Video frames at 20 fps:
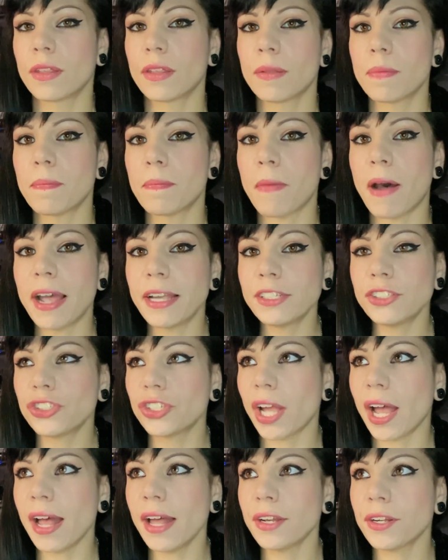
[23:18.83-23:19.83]
My
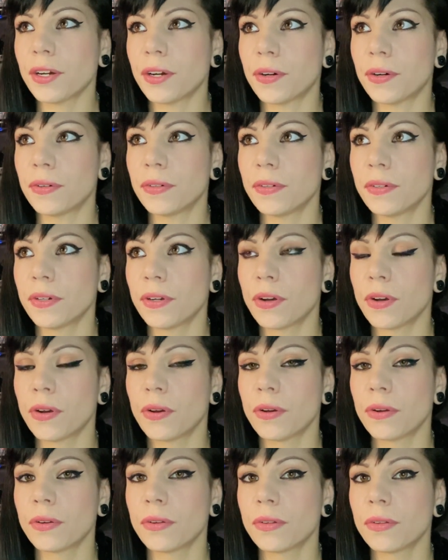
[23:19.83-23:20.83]
shadow
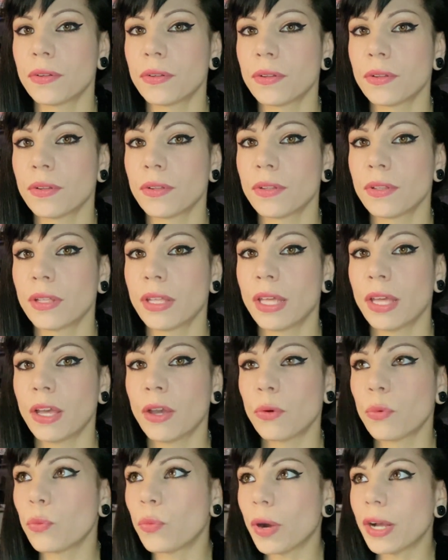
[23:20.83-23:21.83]

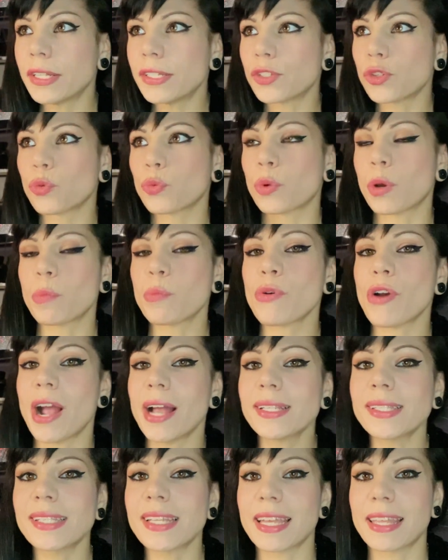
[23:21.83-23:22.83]
was
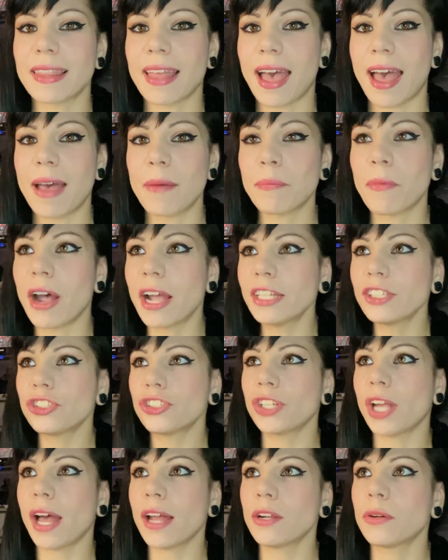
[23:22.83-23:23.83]
repressing that. My
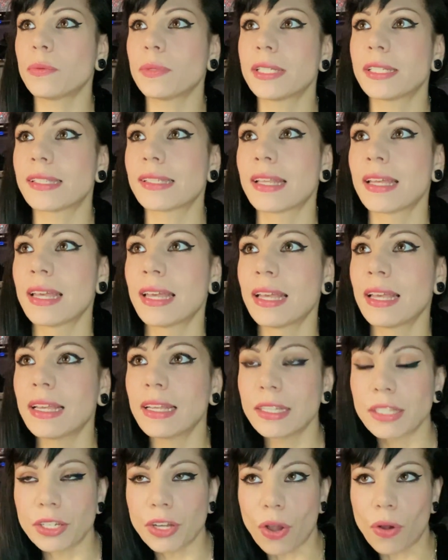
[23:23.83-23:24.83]
shadow was,
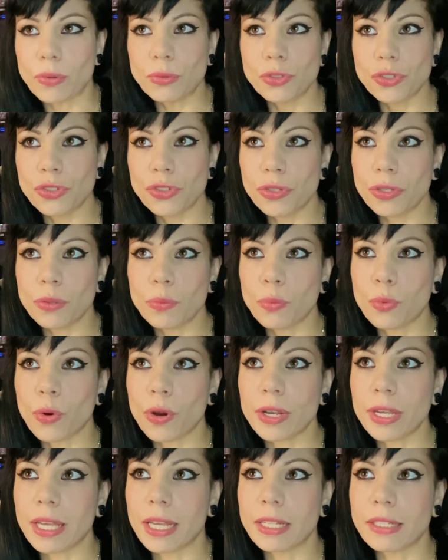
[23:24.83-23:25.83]
you know,
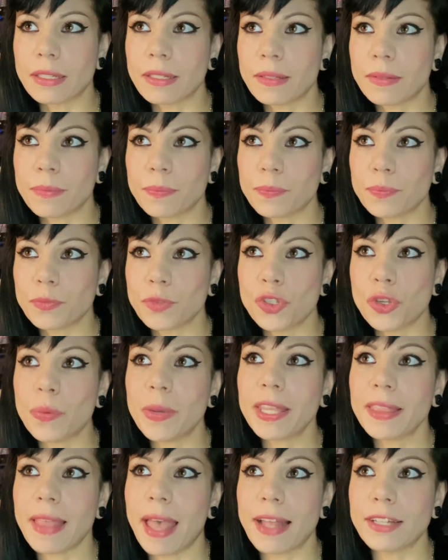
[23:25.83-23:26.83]

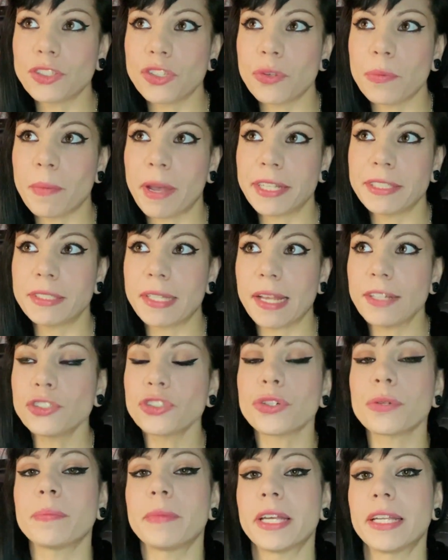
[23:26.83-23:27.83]
doing that to my
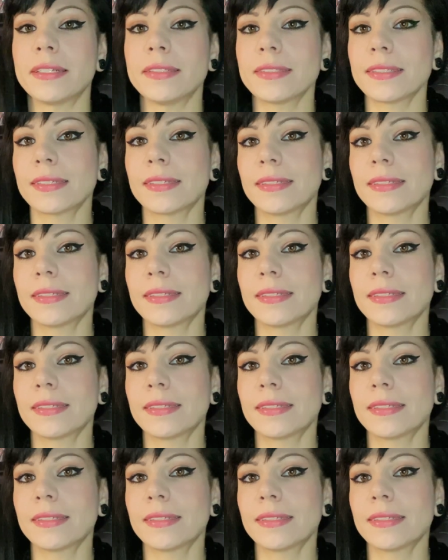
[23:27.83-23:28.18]
detriment.